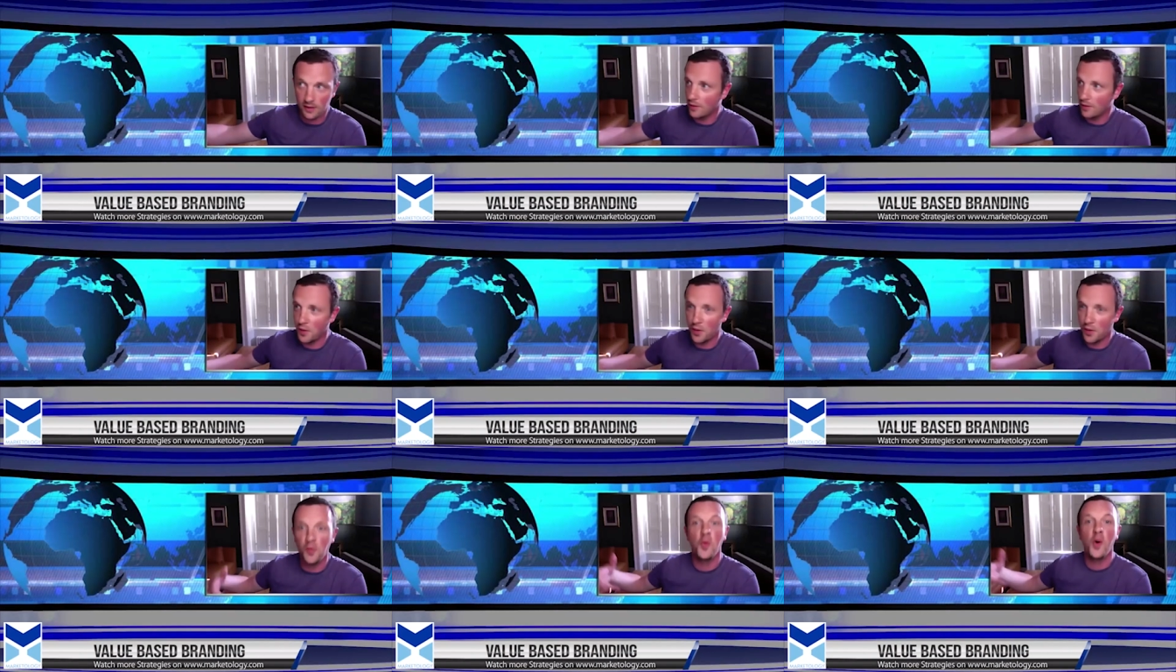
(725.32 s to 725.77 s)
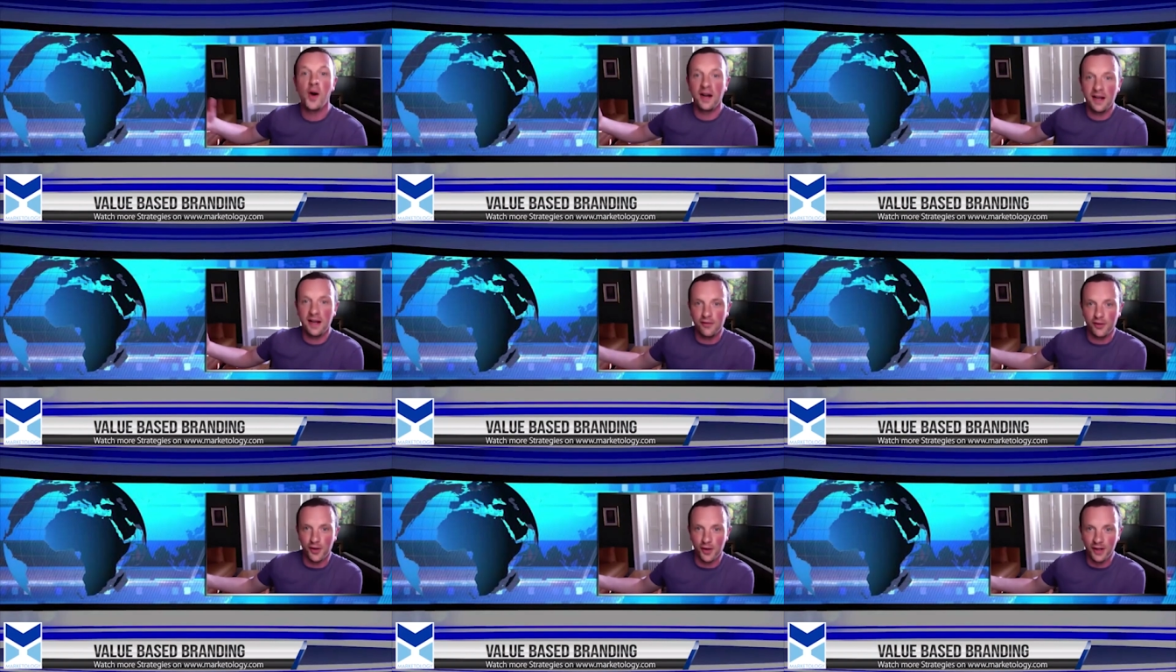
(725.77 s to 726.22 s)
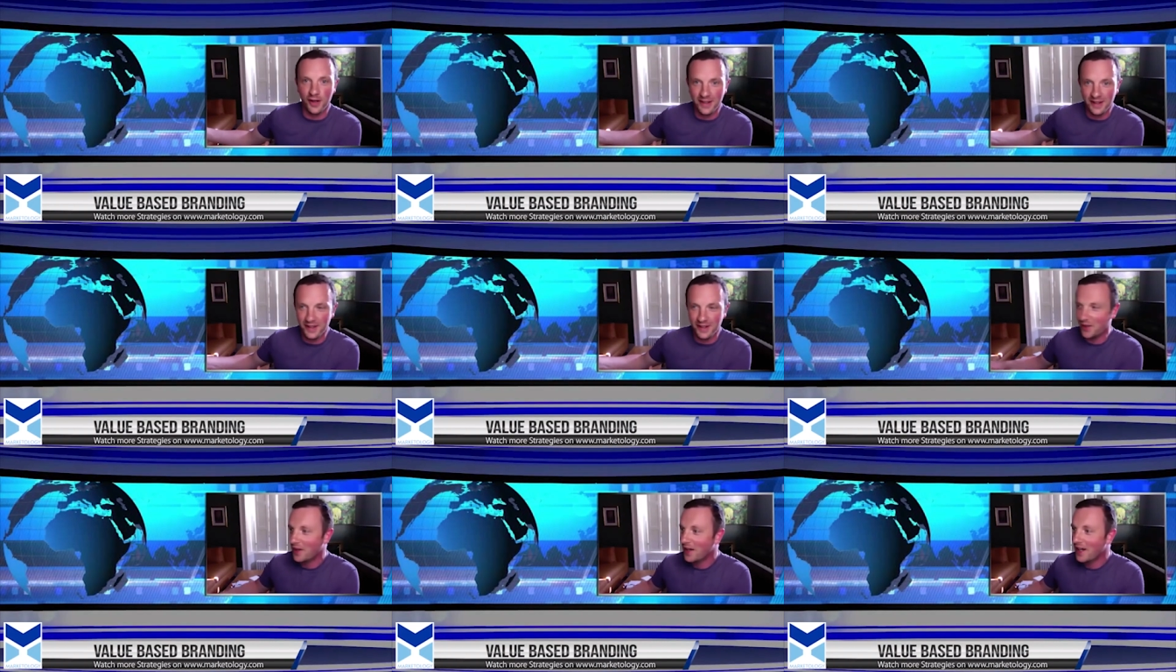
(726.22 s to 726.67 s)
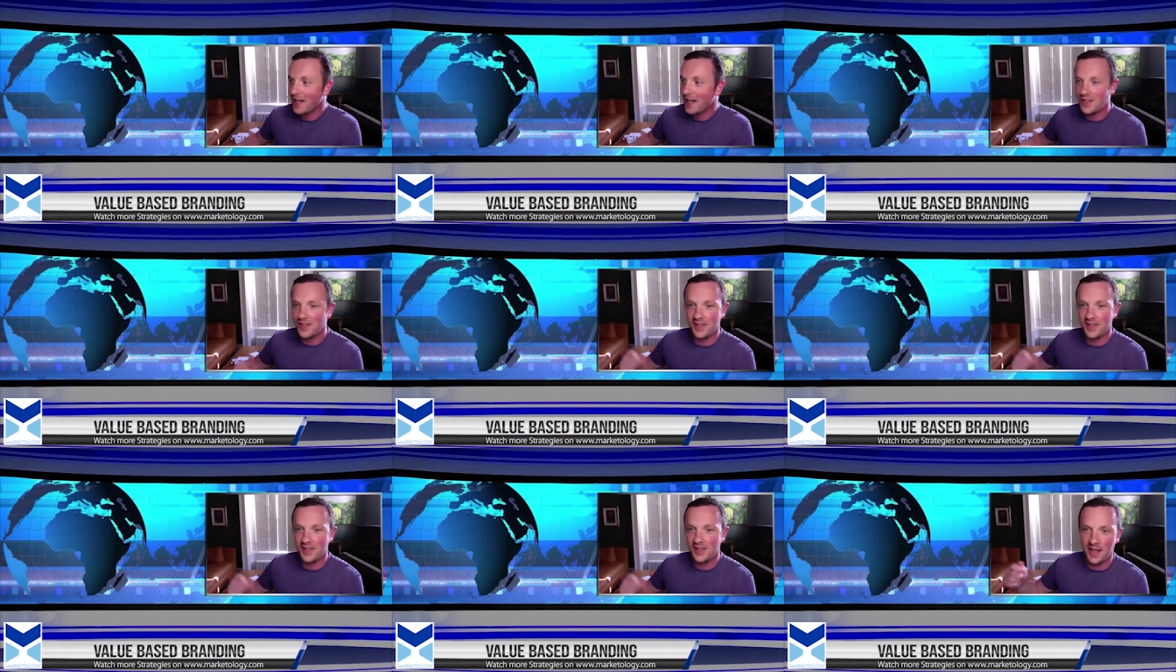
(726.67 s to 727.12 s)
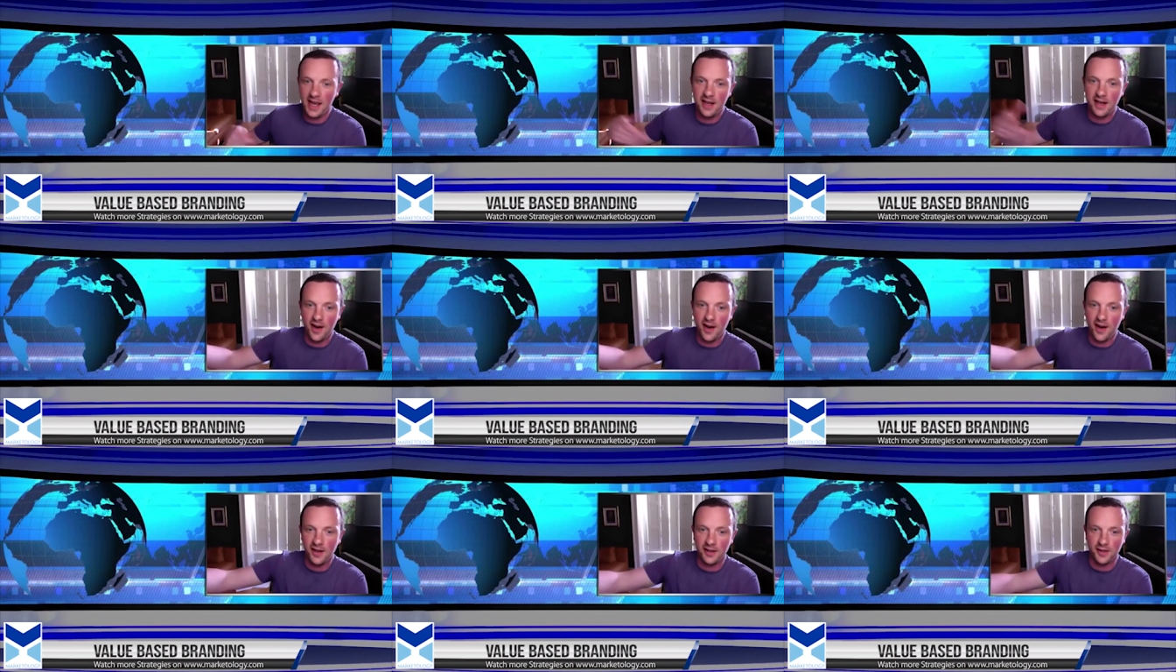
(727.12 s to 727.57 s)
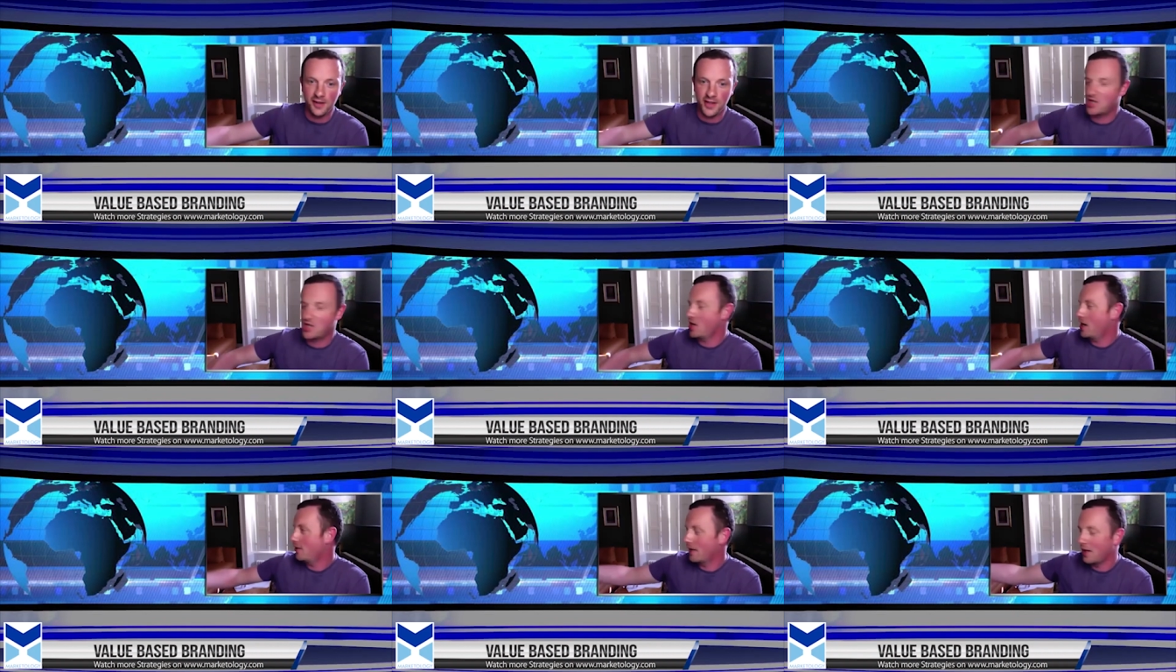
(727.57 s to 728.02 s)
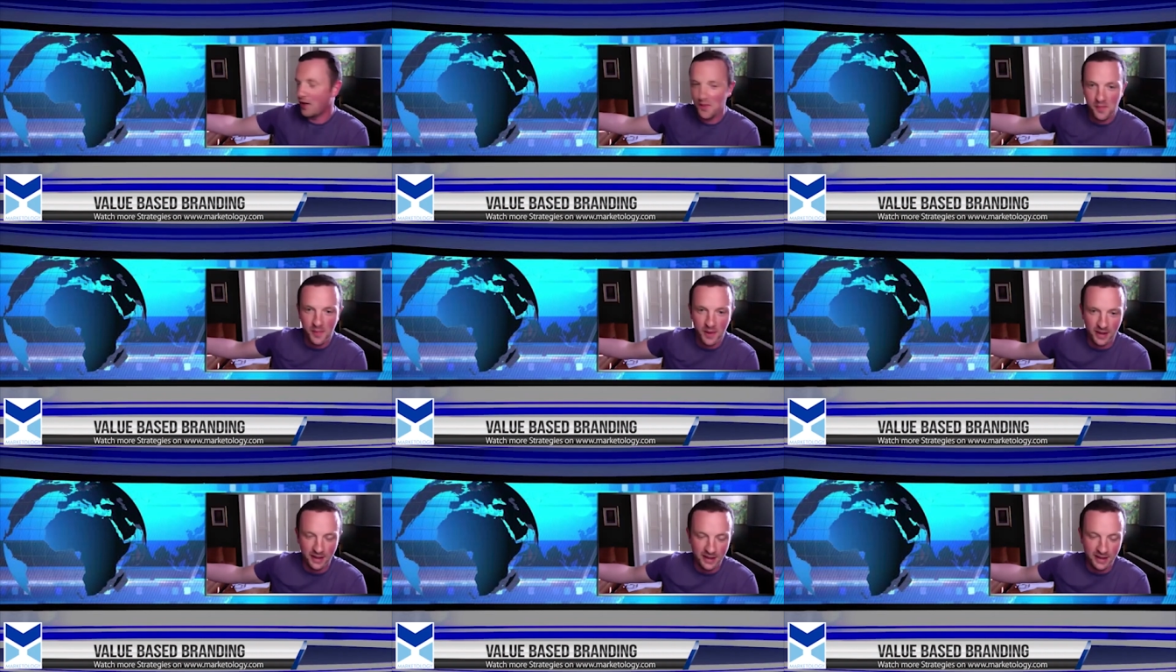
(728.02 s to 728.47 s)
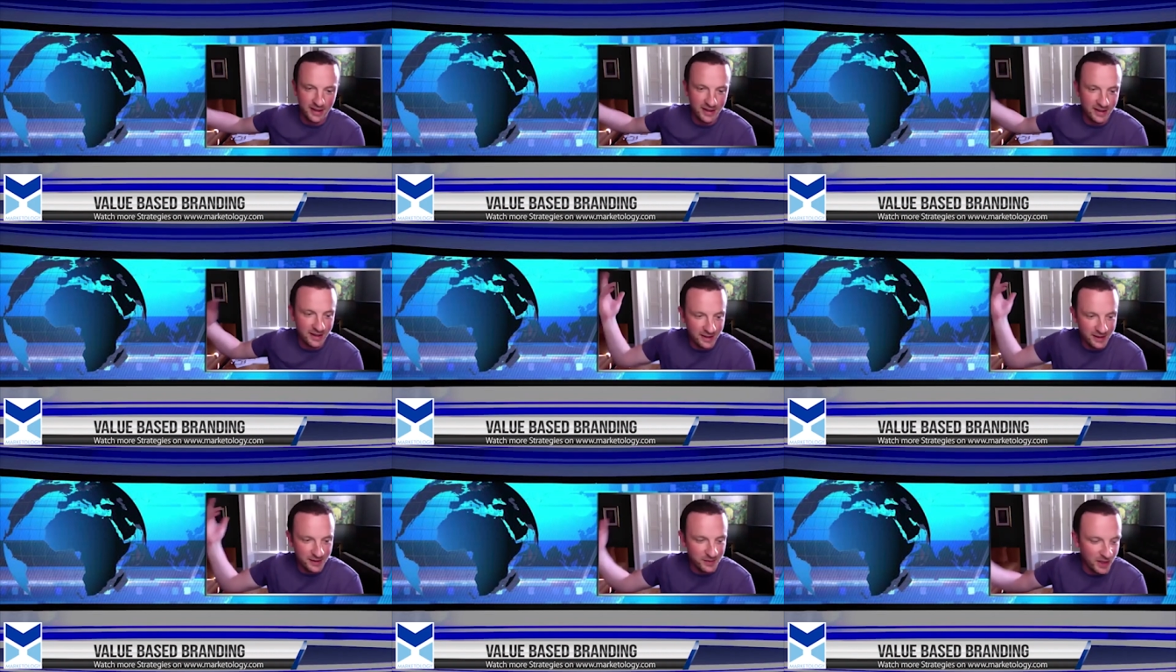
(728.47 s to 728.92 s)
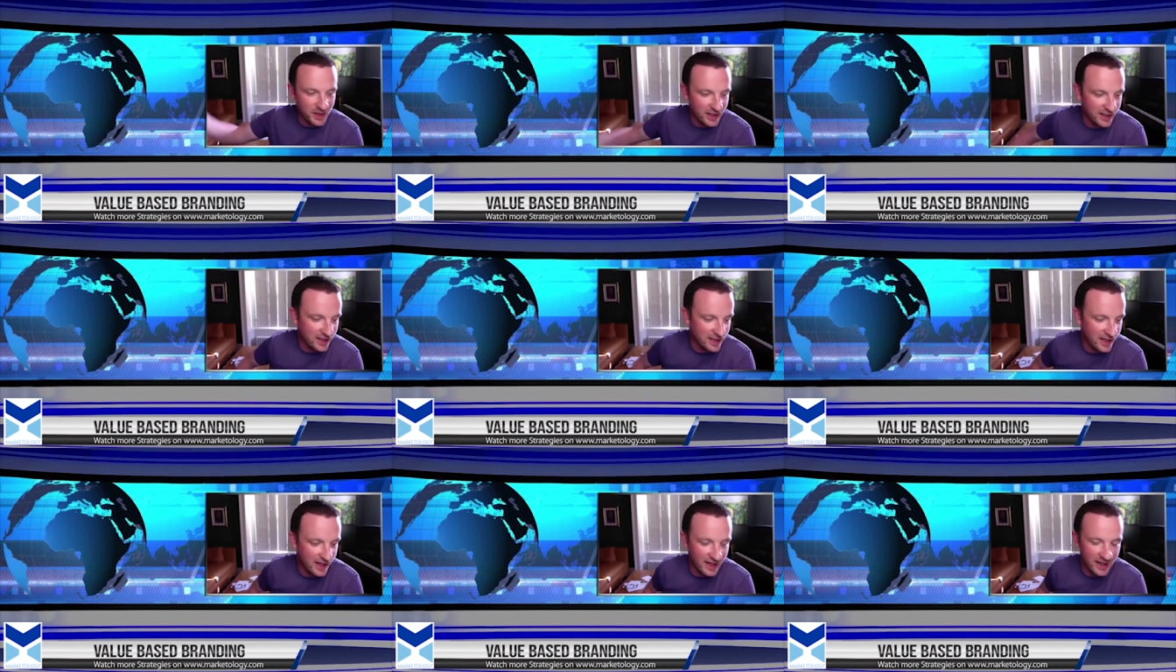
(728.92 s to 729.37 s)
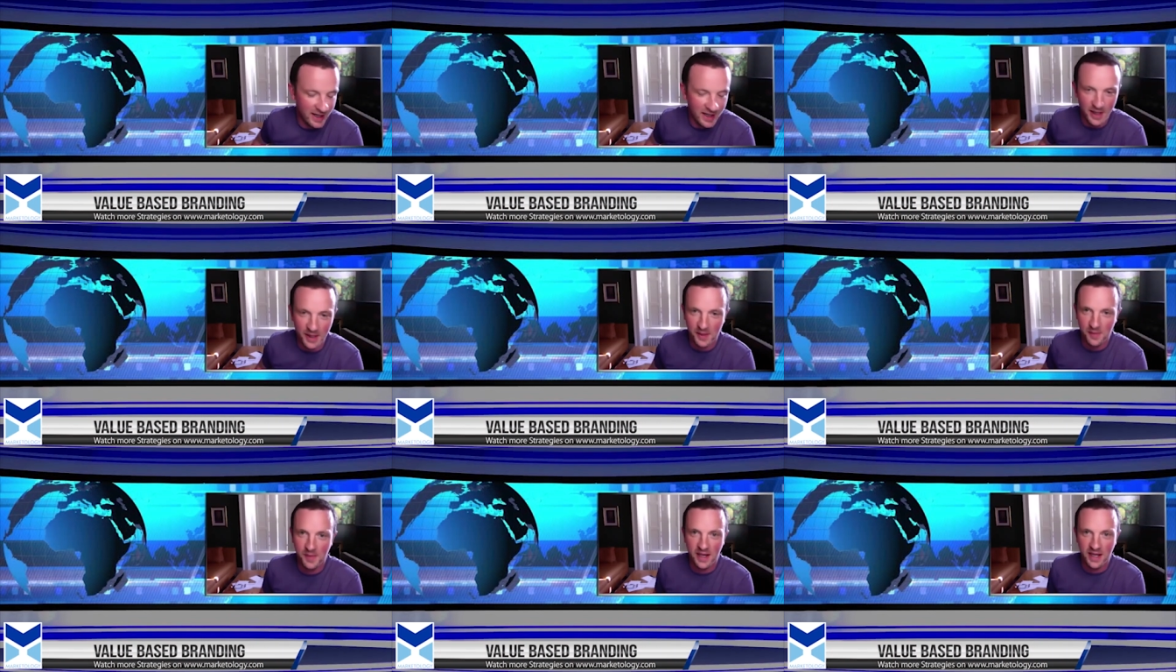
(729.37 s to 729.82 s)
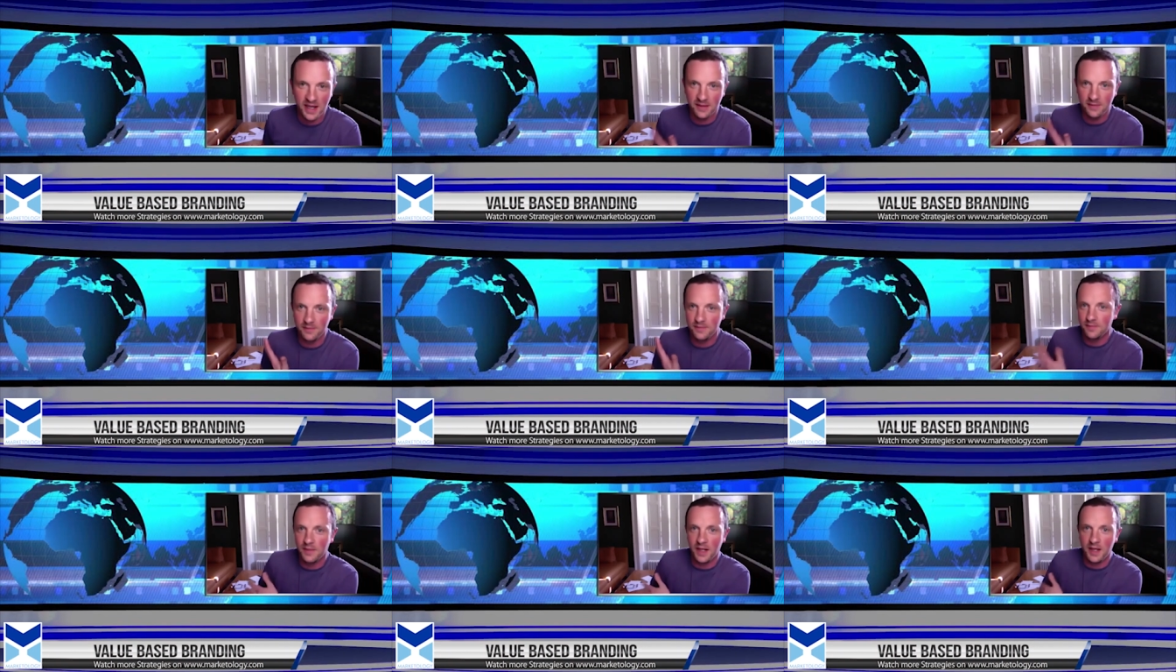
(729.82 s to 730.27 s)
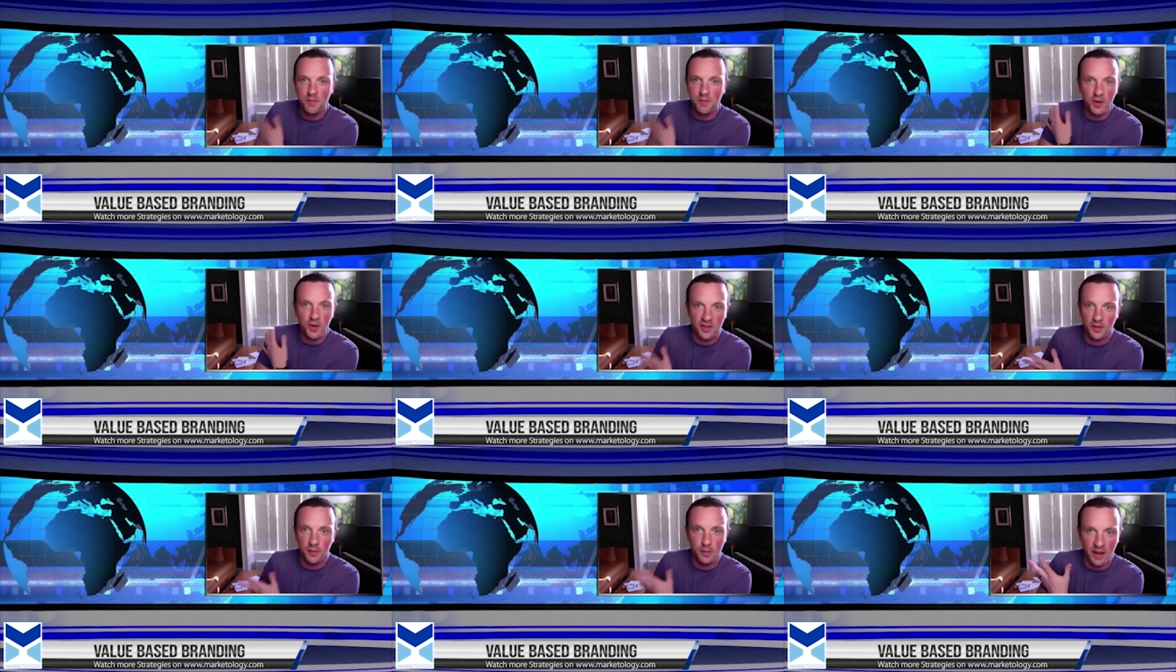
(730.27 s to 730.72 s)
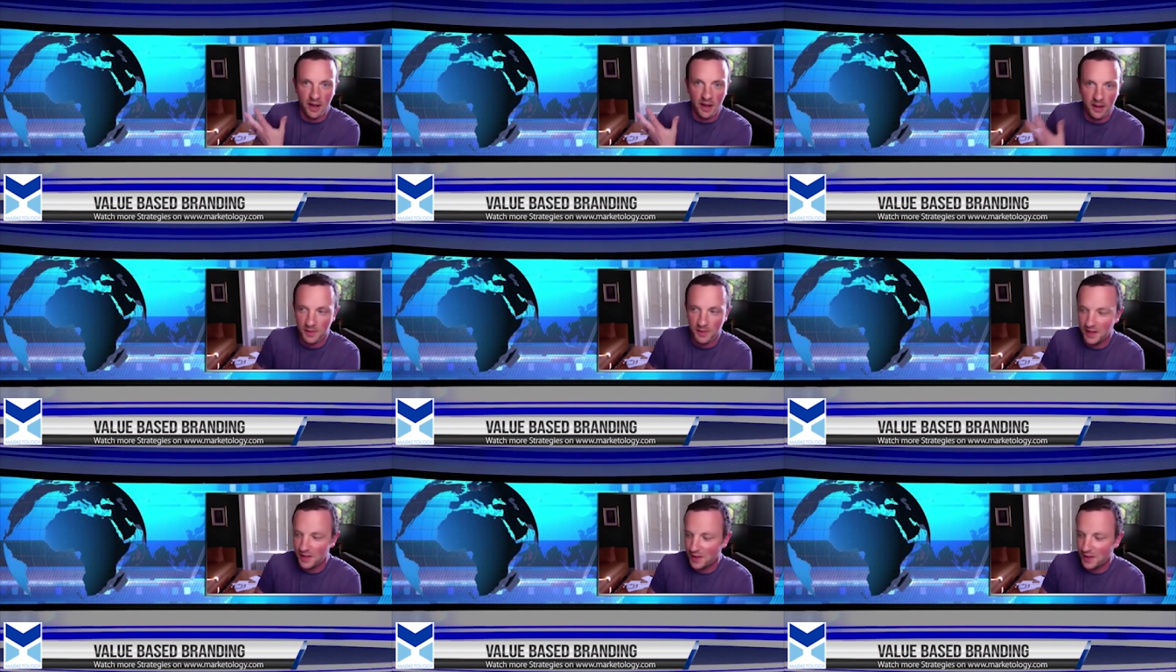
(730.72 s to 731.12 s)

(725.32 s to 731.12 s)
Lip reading: or whatever, just say, hey, Conor, shout out my muscle bomb,